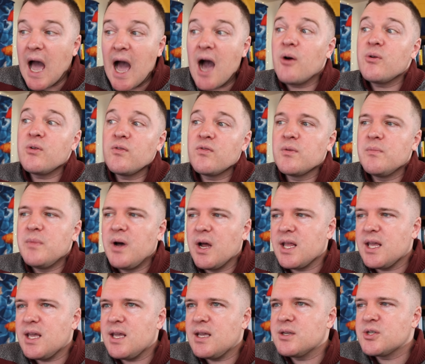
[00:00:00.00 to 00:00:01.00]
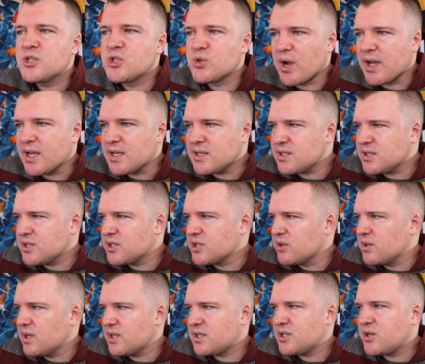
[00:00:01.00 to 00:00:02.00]
out of the money strikes.
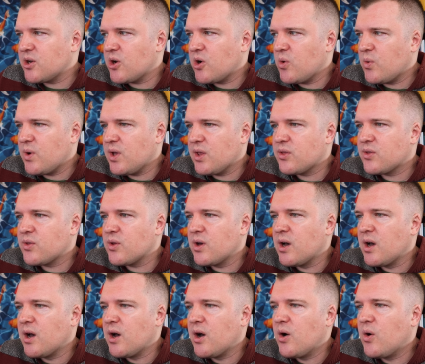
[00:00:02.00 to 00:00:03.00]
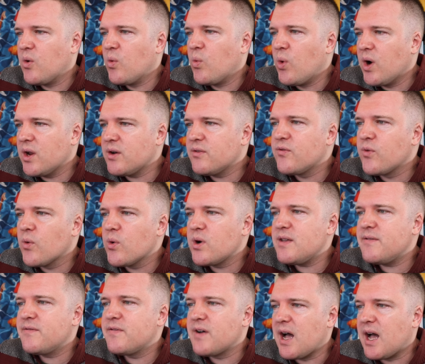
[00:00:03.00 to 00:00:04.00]
So let's go with uh,
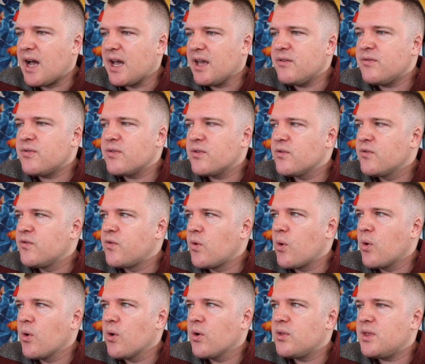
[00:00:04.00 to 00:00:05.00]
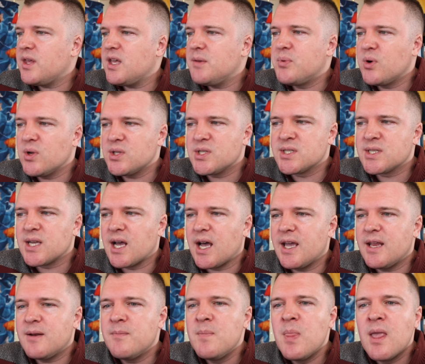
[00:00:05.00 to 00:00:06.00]
145 for the put
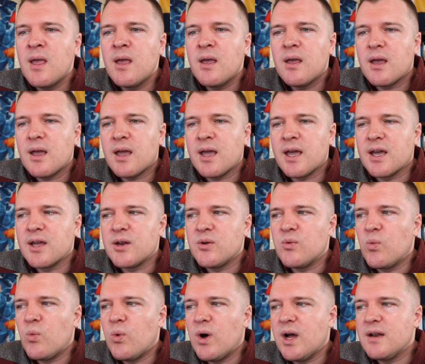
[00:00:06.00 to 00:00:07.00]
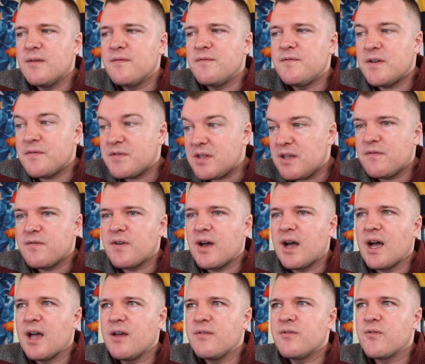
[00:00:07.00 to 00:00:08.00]
side and
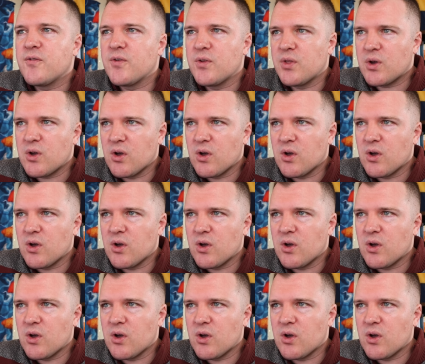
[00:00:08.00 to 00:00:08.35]
155 for the